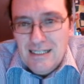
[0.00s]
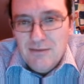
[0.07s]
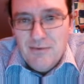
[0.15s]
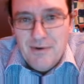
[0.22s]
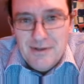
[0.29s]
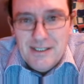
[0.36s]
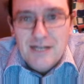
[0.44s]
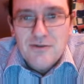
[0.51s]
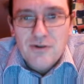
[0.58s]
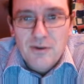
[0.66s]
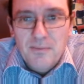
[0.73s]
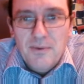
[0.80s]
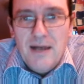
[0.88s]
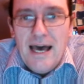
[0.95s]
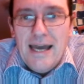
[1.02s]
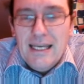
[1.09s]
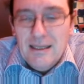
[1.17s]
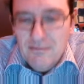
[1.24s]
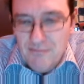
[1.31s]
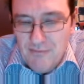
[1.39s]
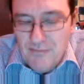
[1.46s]
with central
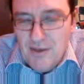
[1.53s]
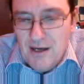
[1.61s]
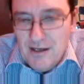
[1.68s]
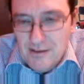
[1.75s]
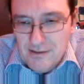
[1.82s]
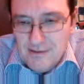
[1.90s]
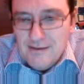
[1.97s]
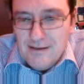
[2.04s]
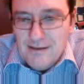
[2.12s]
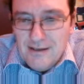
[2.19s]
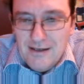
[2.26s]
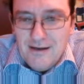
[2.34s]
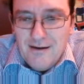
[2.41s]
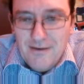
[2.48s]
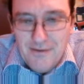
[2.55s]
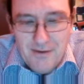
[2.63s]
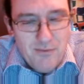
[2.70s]
planning, that is, the